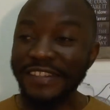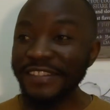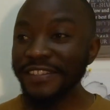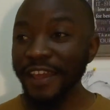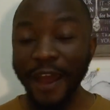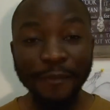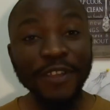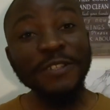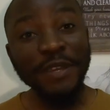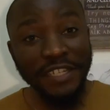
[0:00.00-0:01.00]
And
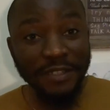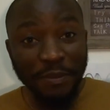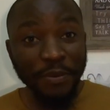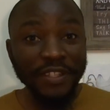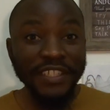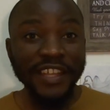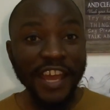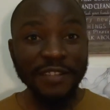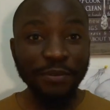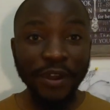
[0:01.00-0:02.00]

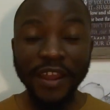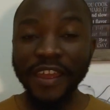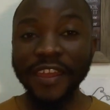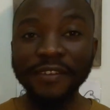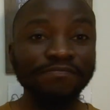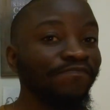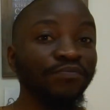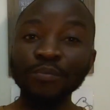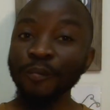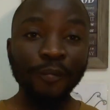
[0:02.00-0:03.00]
I can always
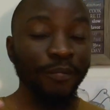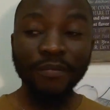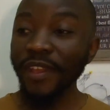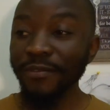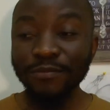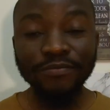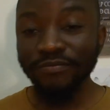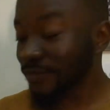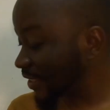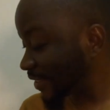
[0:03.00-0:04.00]
take advice
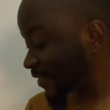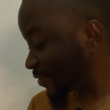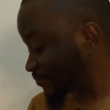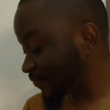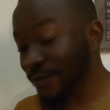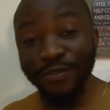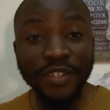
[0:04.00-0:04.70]
from you guys.